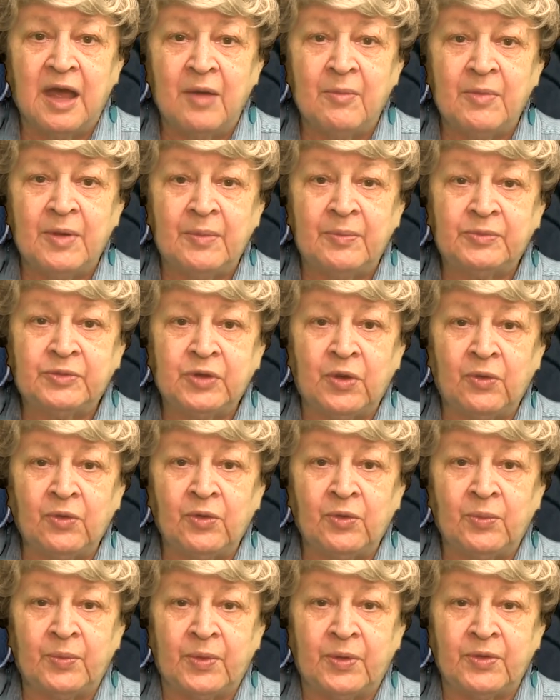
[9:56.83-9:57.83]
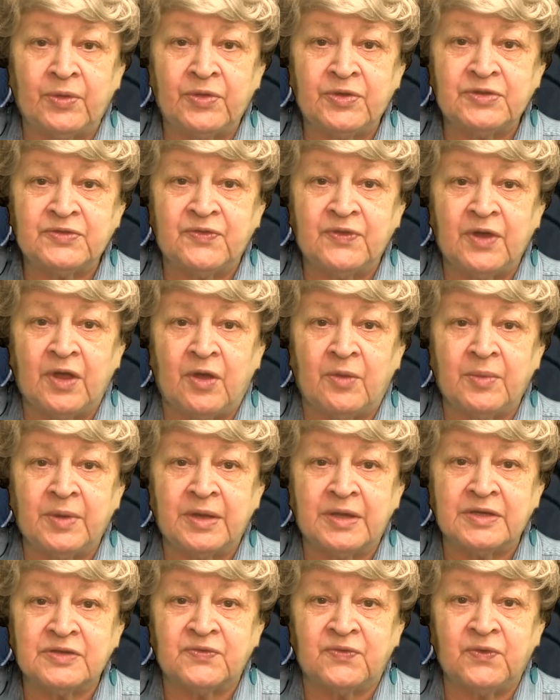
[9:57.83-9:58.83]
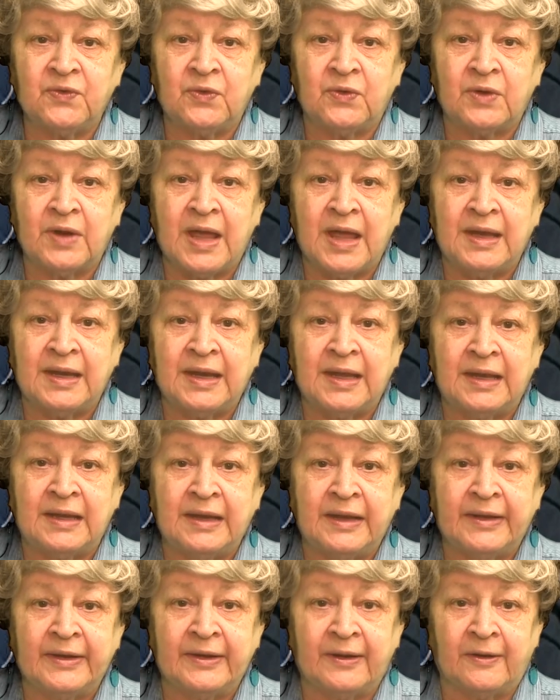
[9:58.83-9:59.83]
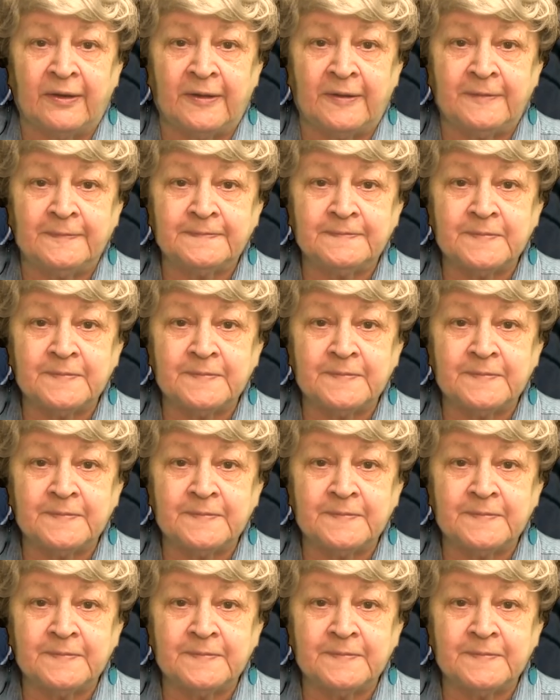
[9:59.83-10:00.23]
but total births fell because fewer had any at all.